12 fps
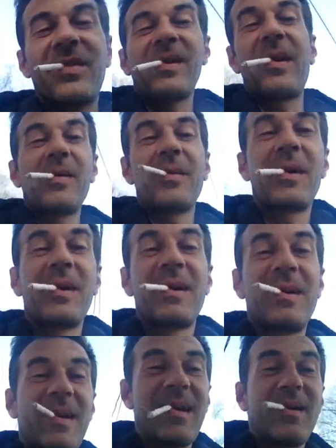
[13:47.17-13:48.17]
that I wanted
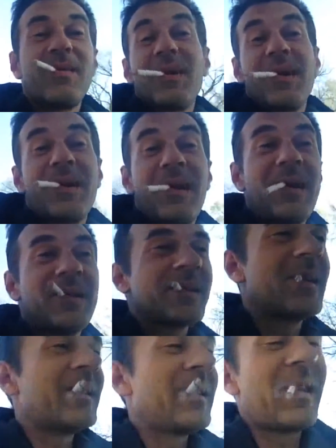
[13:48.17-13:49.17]
to take you on a date,
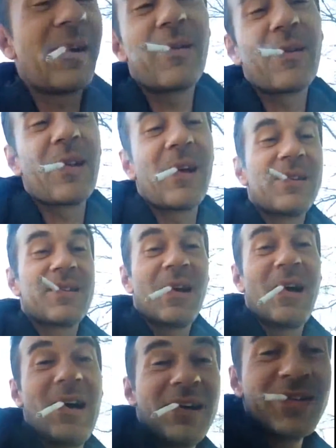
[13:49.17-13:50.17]
and then I realized
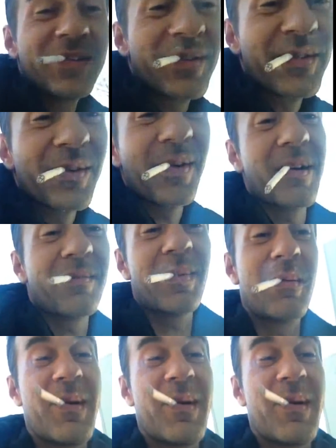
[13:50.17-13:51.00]
I still don't have my